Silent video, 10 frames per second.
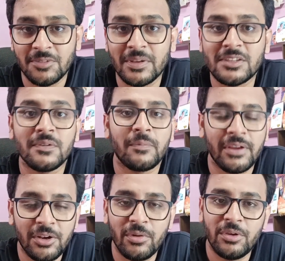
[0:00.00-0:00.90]
specific
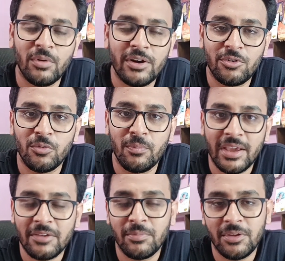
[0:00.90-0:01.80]
video you want to
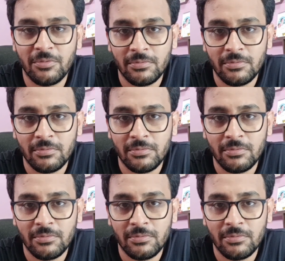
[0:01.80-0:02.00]
make me,